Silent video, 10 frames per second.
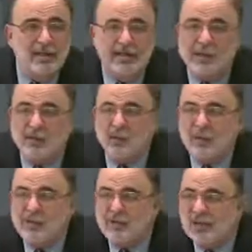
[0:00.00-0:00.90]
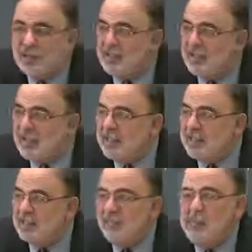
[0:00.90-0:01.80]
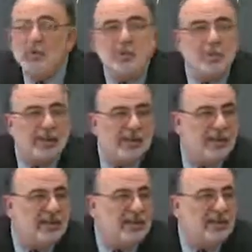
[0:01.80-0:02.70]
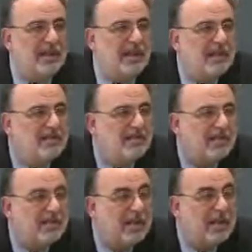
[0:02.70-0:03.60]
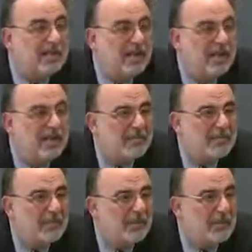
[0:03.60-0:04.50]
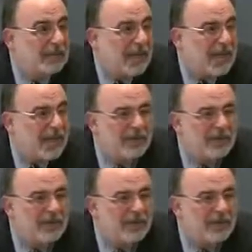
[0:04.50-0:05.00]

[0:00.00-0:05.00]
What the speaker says: sadomasochist, a little mutual game, sexual game that they were playing.